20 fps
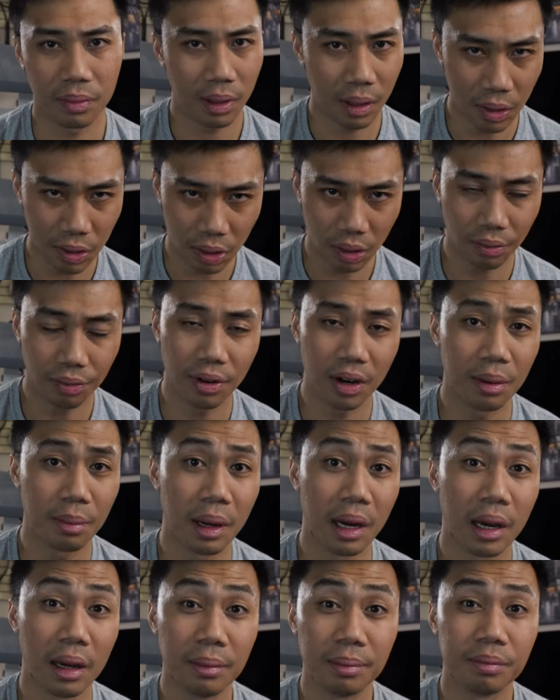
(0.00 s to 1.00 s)
He's a good friend of
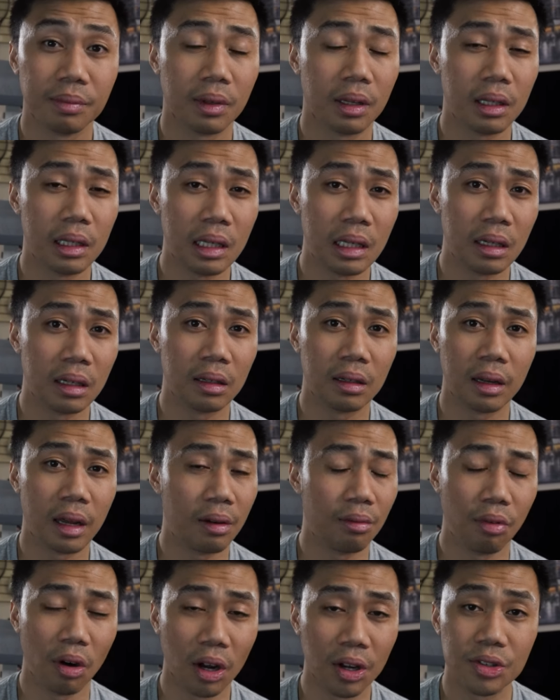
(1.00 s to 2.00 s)
mine. Ian
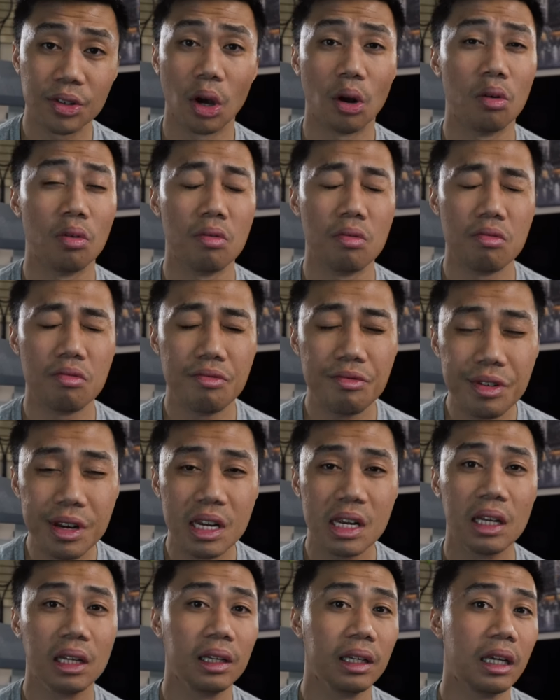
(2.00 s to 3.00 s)
runs a
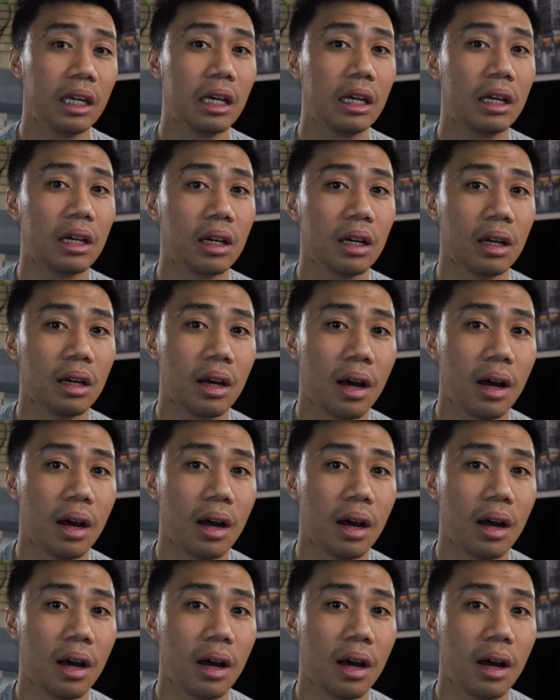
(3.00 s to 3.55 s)
really